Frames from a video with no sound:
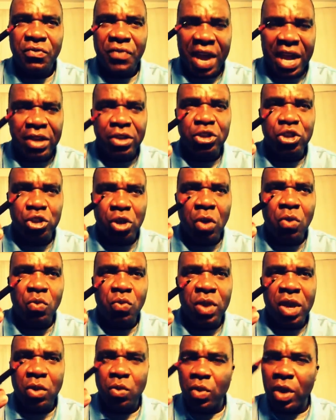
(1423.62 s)
Find
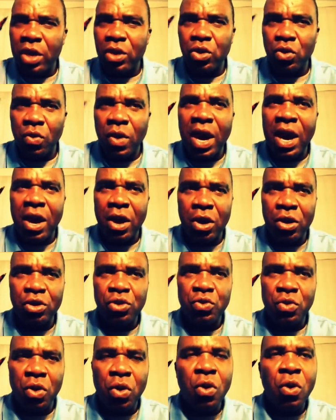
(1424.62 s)
somewhere where you are
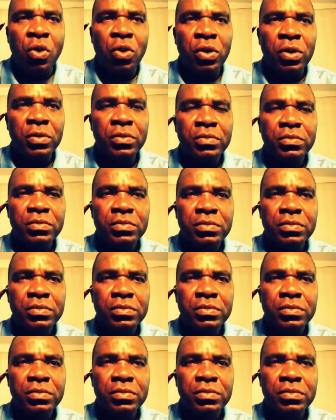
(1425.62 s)
on your own